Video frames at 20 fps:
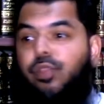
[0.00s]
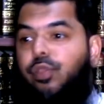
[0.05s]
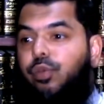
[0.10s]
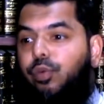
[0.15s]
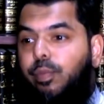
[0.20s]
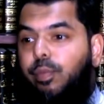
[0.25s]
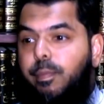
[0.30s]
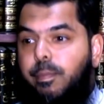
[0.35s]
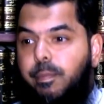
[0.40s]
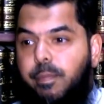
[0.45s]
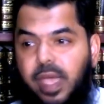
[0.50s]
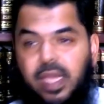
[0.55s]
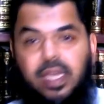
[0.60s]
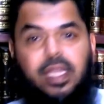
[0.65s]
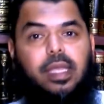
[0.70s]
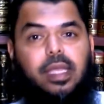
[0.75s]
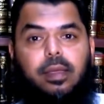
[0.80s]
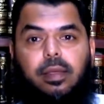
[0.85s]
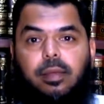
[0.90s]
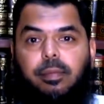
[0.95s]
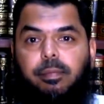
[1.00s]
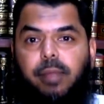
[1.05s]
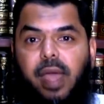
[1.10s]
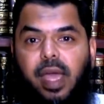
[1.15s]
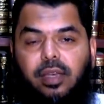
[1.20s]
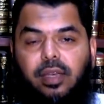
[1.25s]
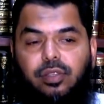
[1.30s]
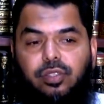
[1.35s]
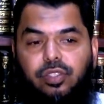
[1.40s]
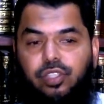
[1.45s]
through many
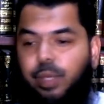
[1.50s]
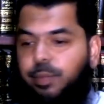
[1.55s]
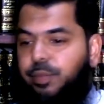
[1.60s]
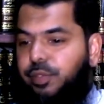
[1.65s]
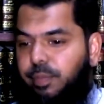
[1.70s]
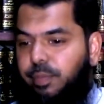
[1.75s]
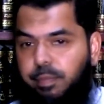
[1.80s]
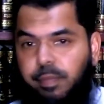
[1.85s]
manuscripts,